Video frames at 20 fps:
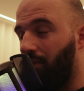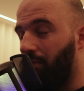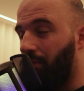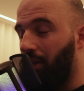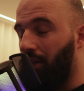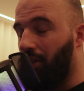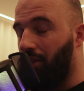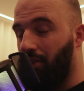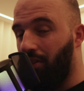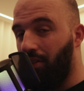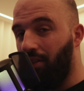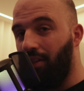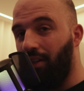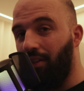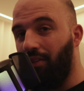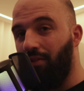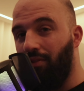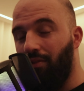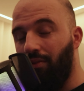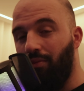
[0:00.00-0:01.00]
make sure
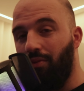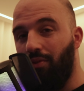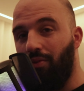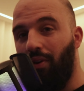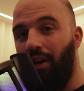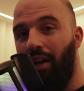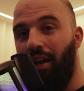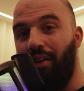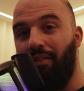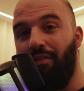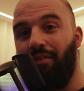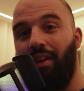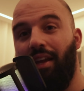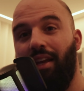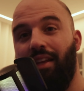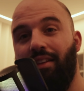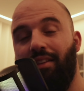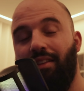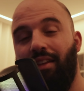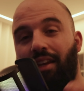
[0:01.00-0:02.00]
that you subscribe and